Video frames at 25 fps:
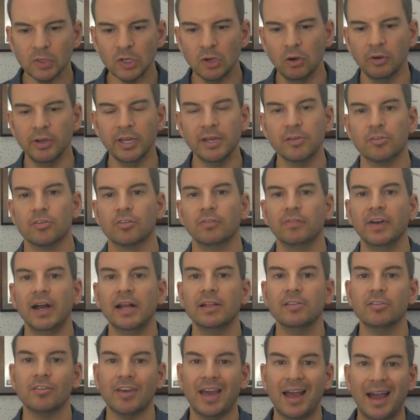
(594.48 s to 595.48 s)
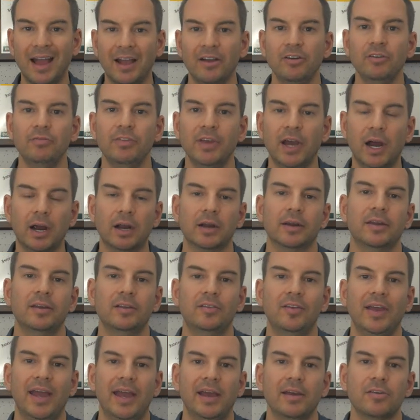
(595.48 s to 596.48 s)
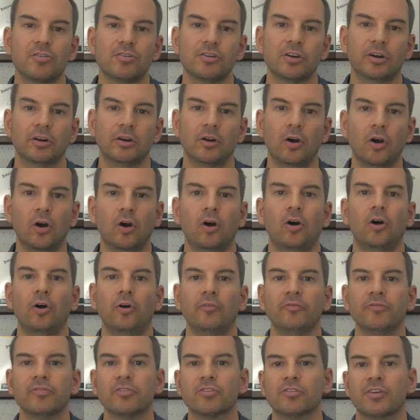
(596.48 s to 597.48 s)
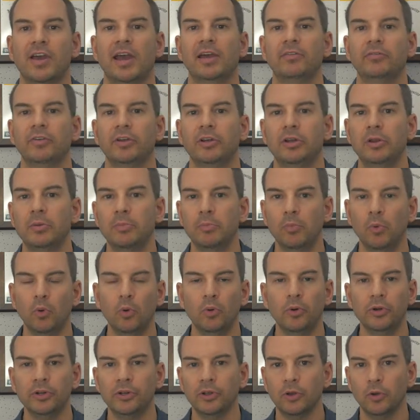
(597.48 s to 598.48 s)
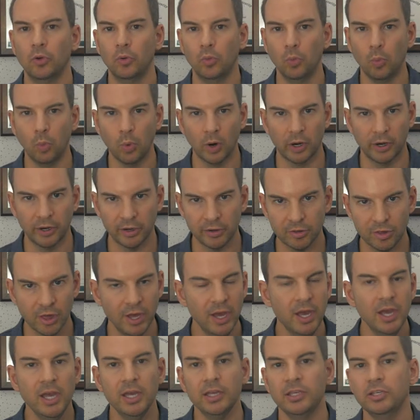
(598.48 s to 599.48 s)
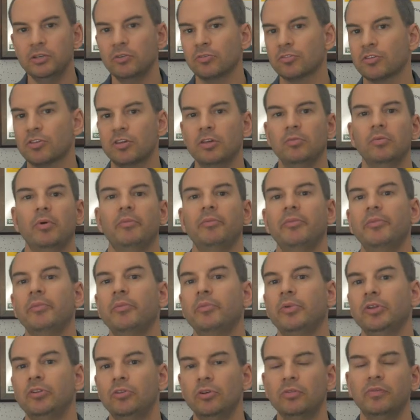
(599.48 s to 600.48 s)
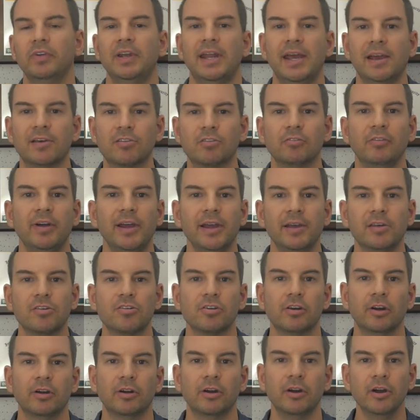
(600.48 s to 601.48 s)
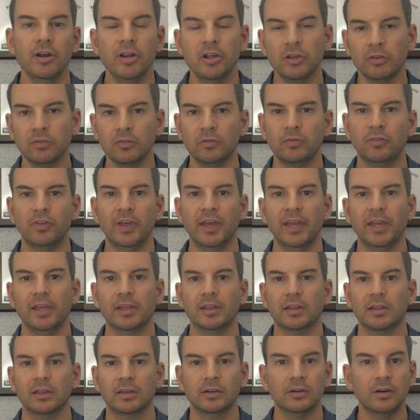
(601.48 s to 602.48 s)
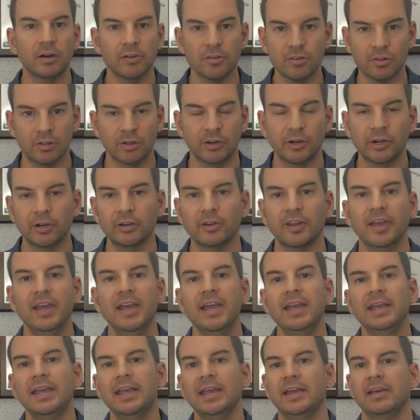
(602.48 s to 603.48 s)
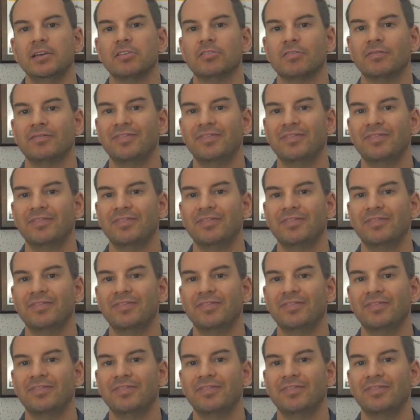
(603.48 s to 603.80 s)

Okay, so that's how the architecture of 7 mode works. You'll see when we do the next lecture that clustered is